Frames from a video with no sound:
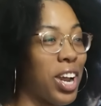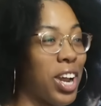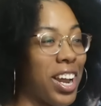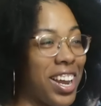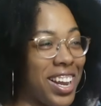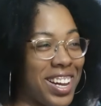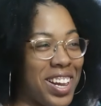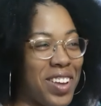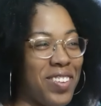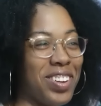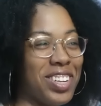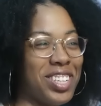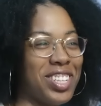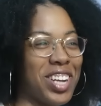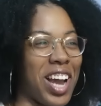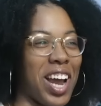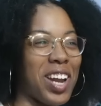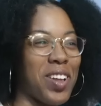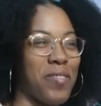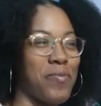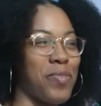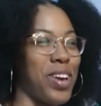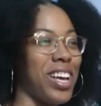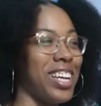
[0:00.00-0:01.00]
try, let me
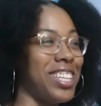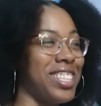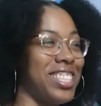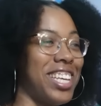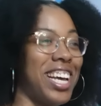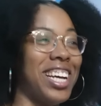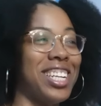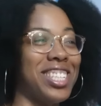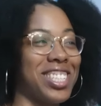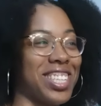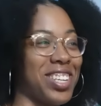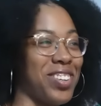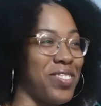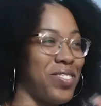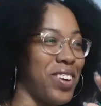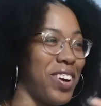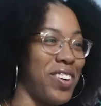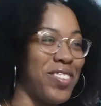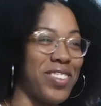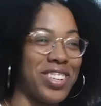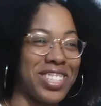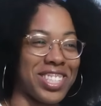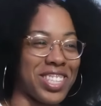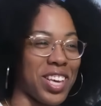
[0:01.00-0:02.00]
try to pay attention
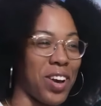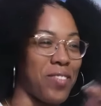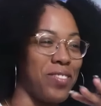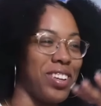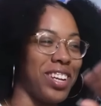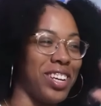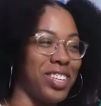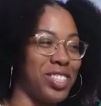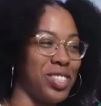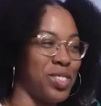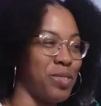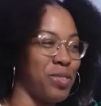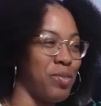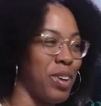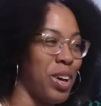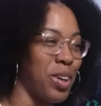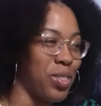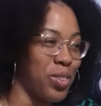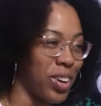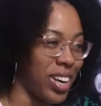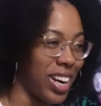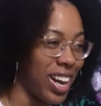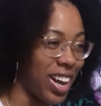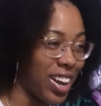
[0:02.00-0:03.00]
about what's coming out your
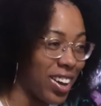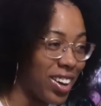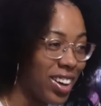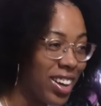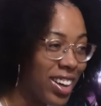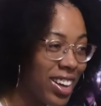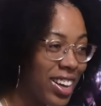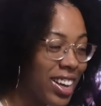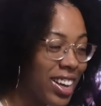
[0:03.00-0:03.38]
mouth right now.